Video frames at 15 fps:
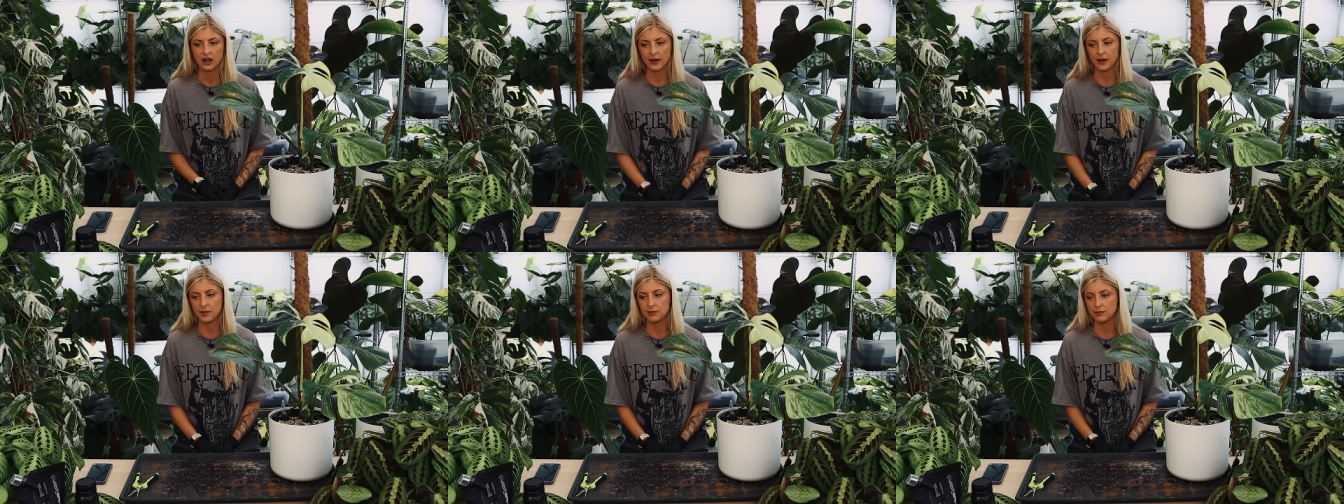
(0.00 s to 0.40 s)

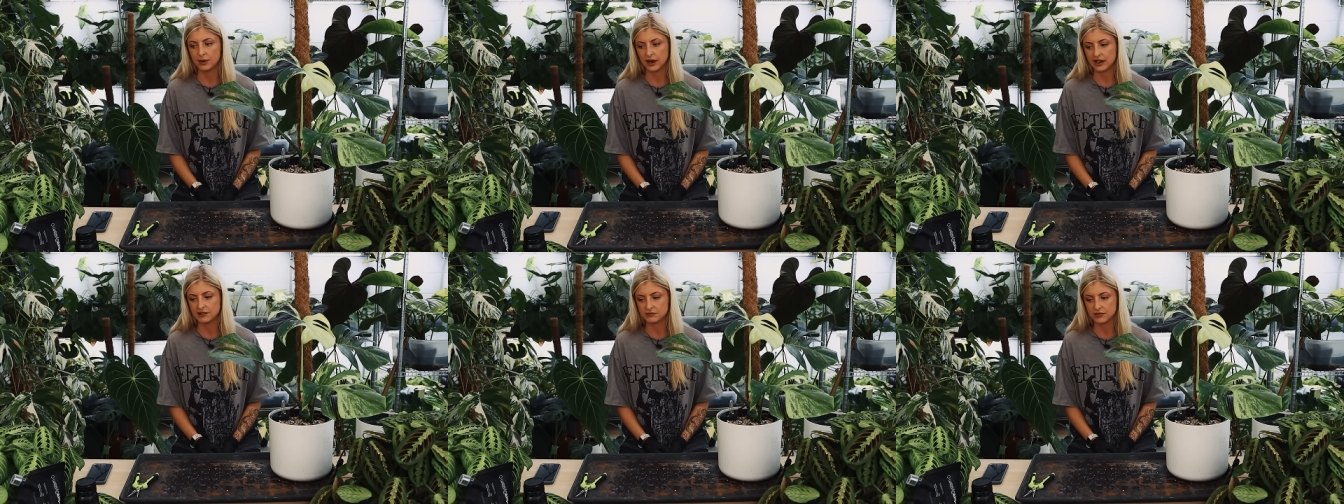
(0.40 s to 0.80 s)
Um,
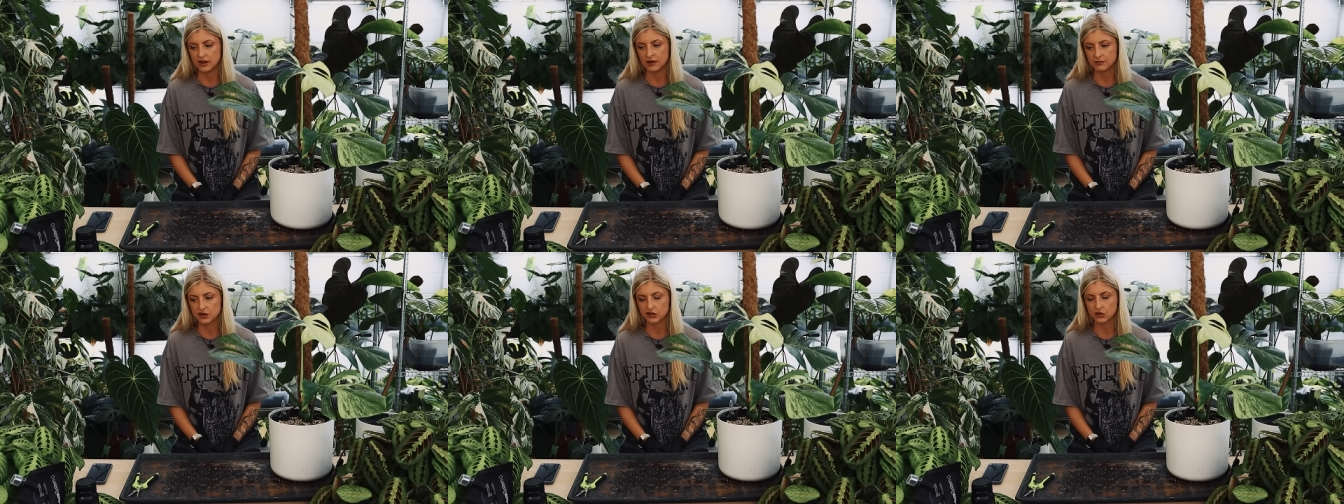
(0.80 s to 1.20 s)
but I,
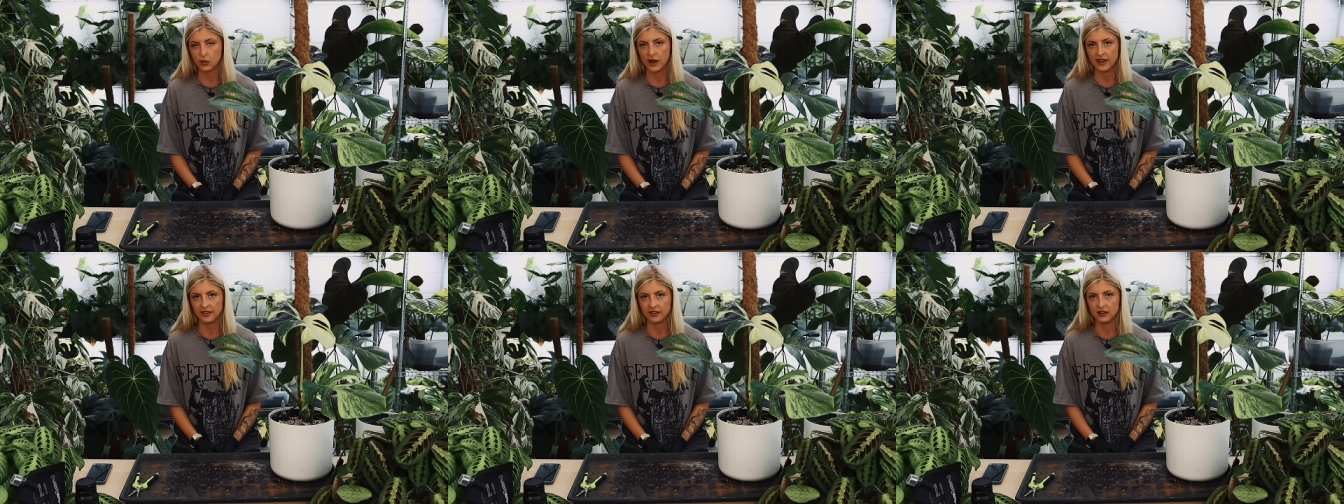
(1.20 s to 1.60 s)
am just
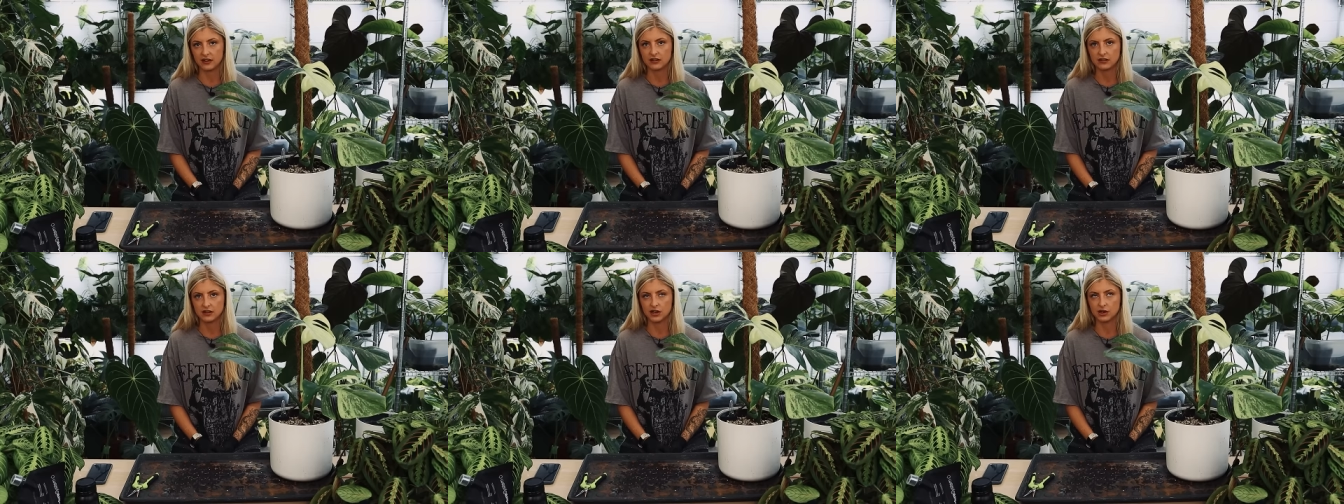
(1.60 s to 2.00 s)
aware
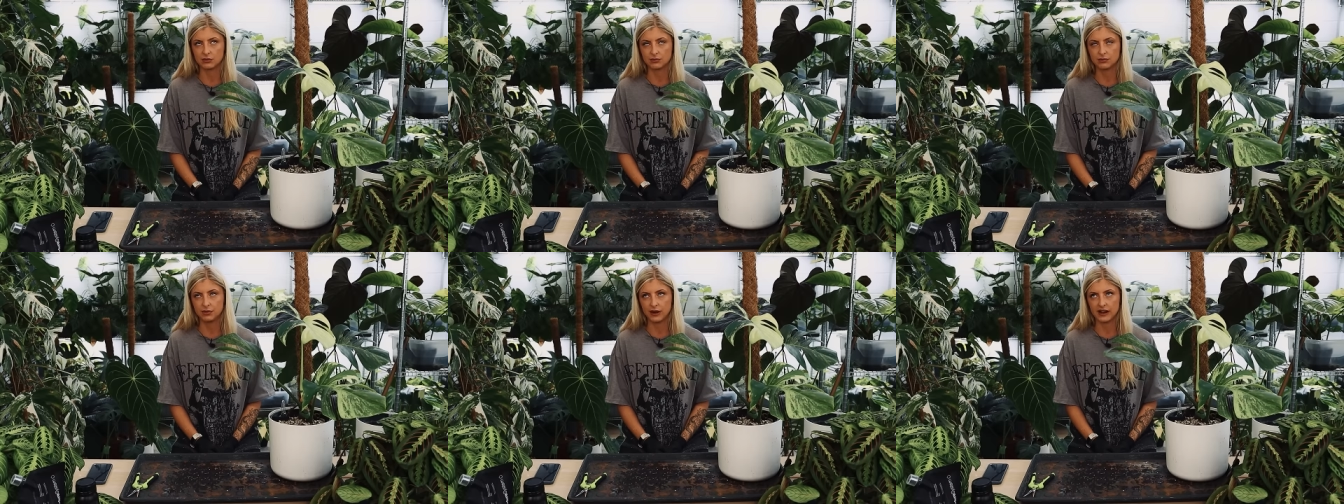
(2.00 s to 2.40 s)
that you
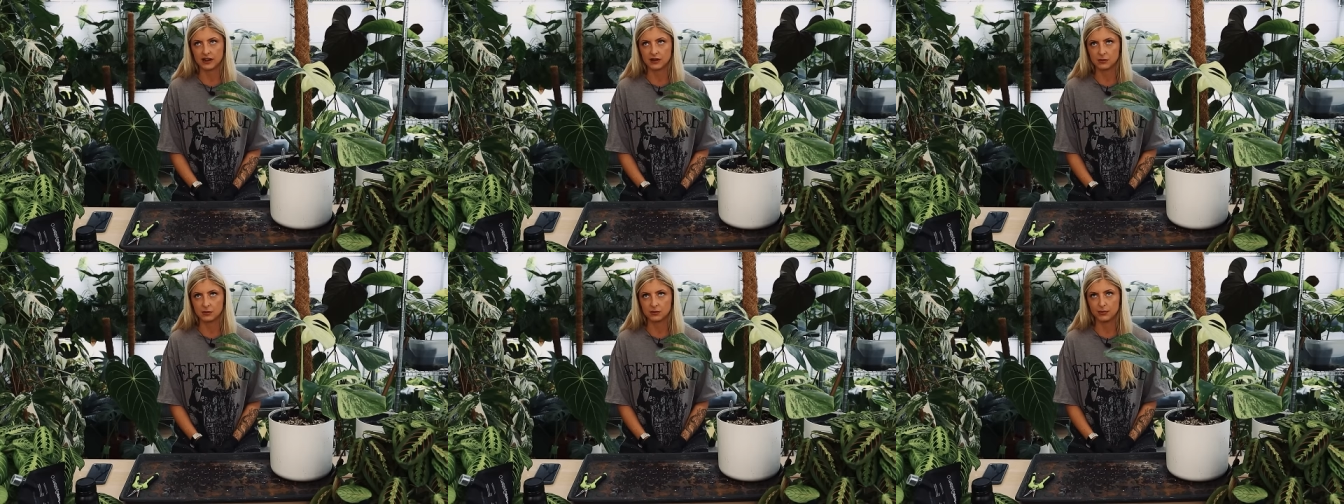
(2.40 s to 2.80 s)
know
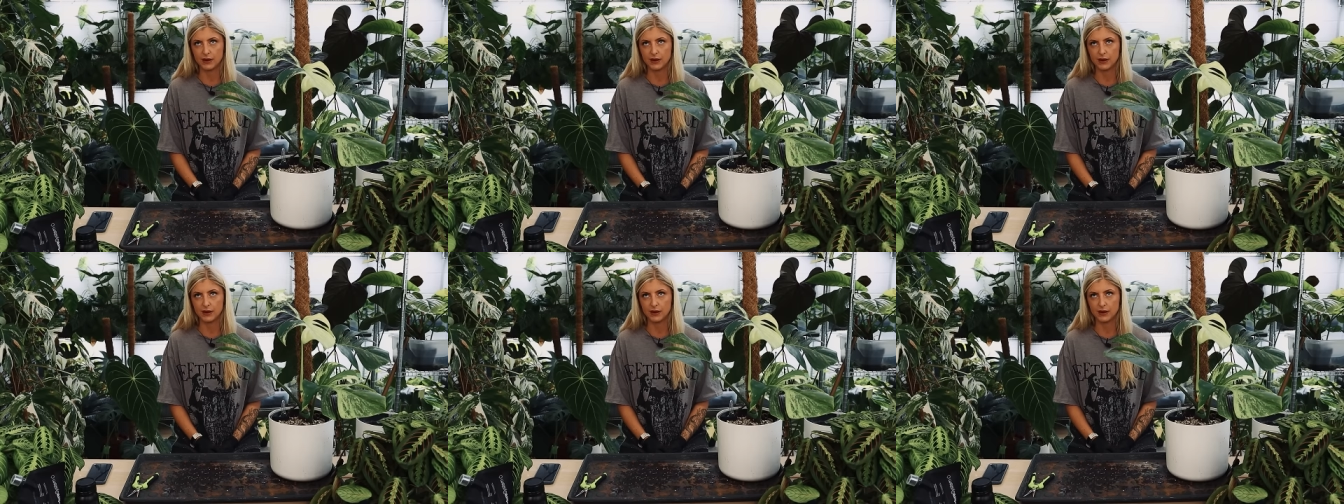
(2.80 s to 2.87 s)
by